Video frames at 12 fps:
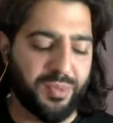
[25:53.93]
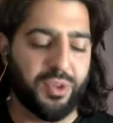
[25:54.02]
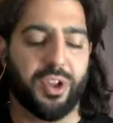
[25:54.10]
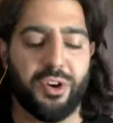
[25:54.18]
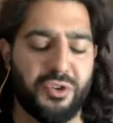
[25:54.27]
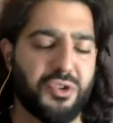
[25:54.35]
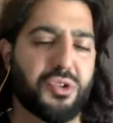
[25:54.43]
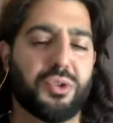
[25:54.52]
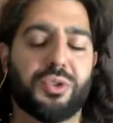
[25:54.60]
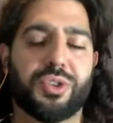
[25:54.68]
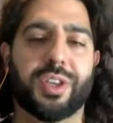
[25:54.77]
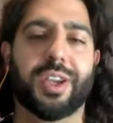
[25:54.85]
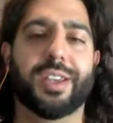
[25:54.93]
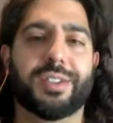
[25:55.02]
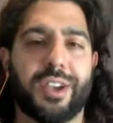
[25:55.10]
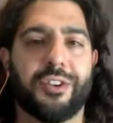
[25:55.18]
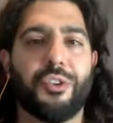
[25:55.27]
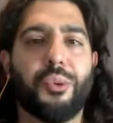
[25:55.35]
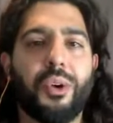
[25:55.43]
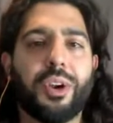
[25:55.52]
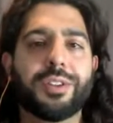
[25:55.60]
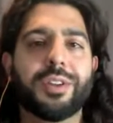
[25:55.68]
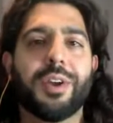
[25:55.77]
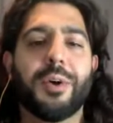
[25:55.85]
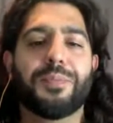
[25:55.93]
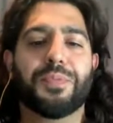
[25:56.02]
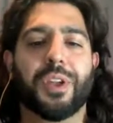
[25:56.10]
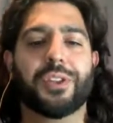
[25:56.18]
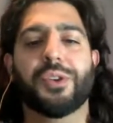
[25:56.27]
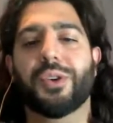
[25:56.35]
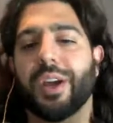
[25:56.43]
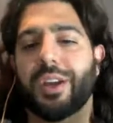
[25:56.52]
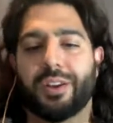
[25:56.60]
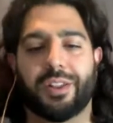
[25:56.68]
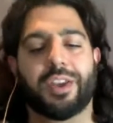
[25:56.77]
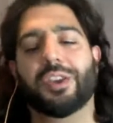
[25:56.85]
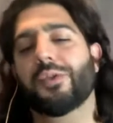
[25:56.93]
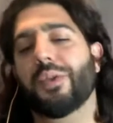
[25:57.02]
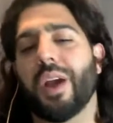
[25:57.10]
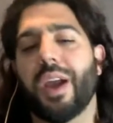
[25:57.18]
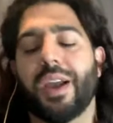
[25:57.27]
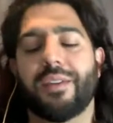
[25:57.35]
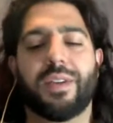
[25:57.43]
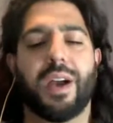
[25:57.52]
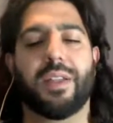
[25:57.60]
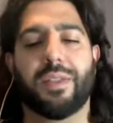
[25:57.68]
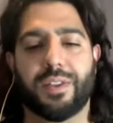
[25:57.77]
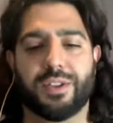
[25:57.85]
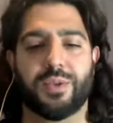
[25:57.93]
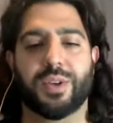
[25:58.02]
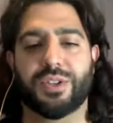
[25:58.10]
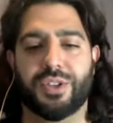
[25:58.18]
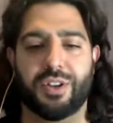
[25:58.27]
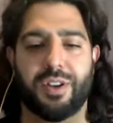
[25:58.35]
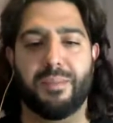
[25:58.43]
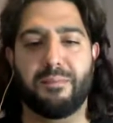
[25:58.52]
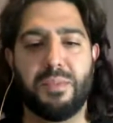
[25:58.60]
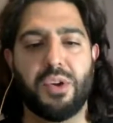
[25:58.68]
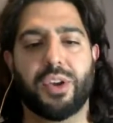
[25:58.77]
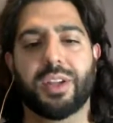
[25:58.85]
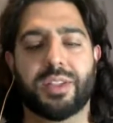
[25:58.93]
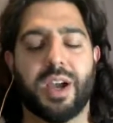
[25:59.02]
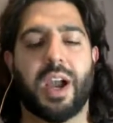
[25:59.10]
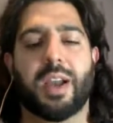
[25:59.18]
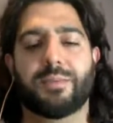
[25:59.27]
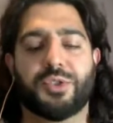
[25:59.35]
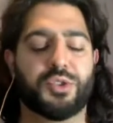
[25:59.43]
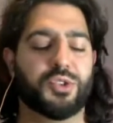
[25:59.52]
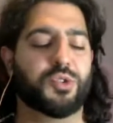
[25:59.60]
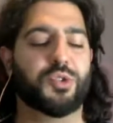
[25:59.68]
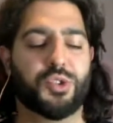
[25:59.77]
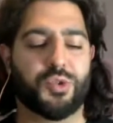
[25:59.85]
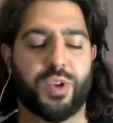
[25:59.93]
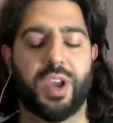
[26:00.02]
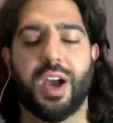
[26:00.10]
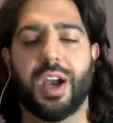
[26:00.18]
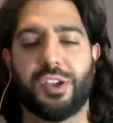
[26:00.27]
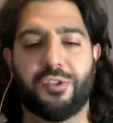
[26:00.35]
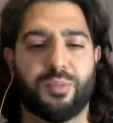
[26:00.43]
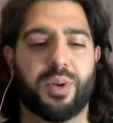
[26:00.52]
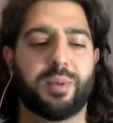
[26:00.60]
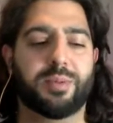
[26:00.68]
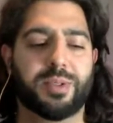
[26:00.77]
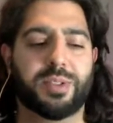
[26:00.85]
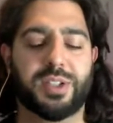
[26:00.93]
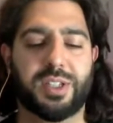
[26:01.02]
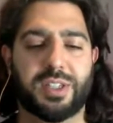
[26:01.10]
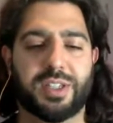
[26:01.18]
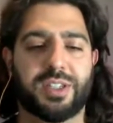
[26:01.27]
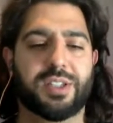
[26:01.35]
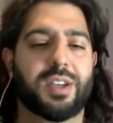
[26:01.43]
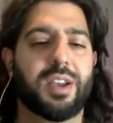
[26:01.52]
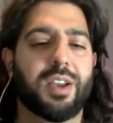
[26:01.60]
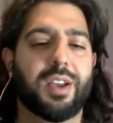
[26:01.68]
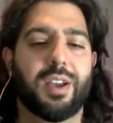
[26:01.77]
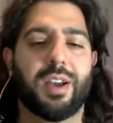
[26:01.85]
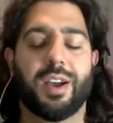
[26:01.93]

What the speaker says: people that are new to the Cassandra world. Luke, like you and I have gotten this question a million times. Zhuihai, you've probably seen this